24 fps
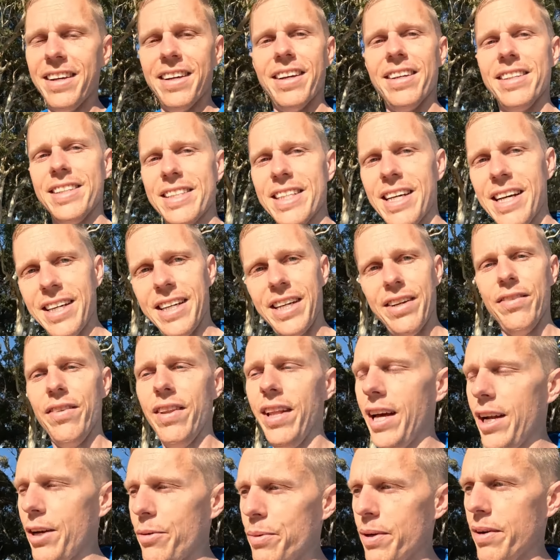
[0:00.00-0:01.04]
and start giving
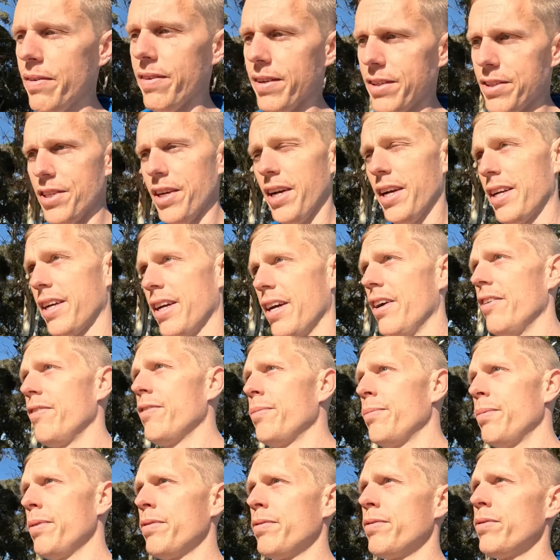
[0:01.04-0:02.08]
that a bit of a check
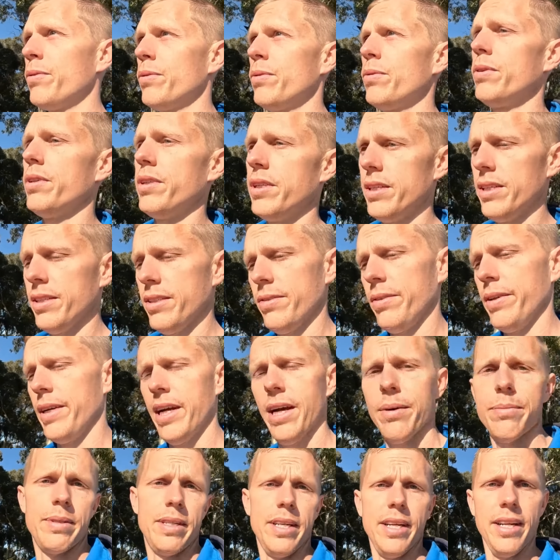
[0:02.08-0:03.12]
over before we
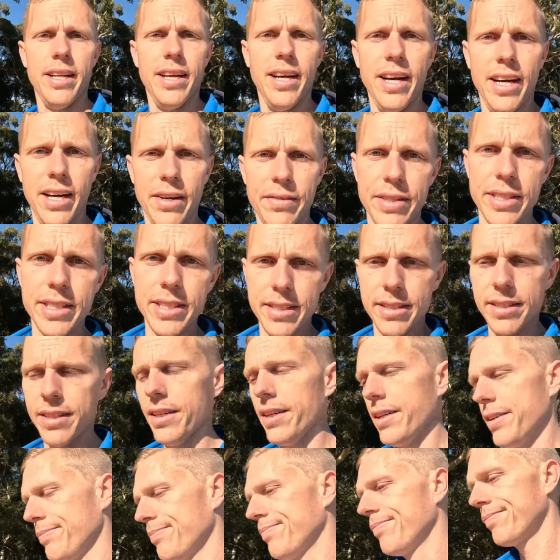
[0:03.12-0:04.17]
come around to harvest.
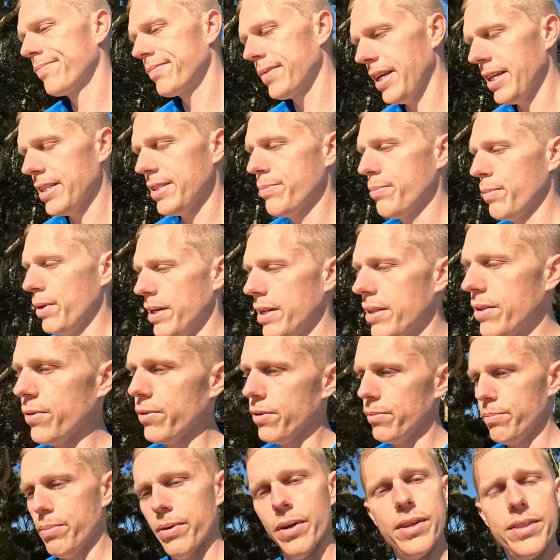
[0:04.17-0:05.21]
So that's my
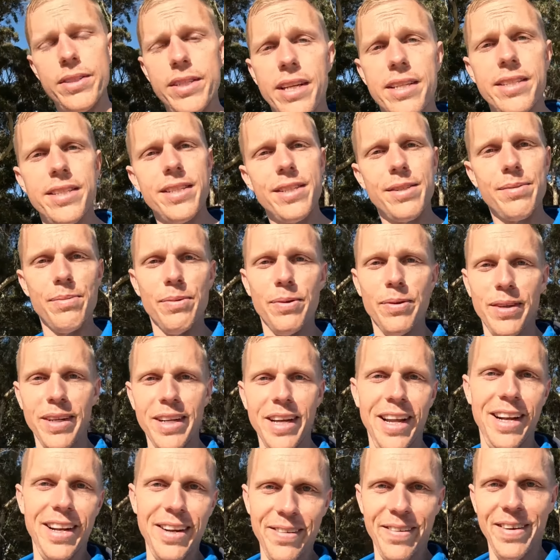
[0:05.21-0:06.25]
thought process this morning
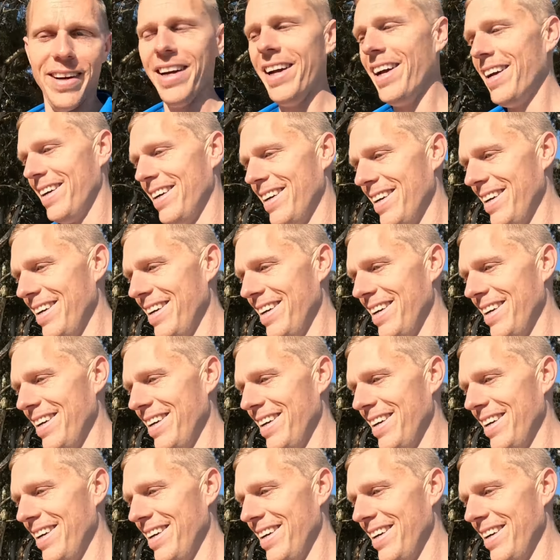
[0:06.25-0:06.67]
anyway.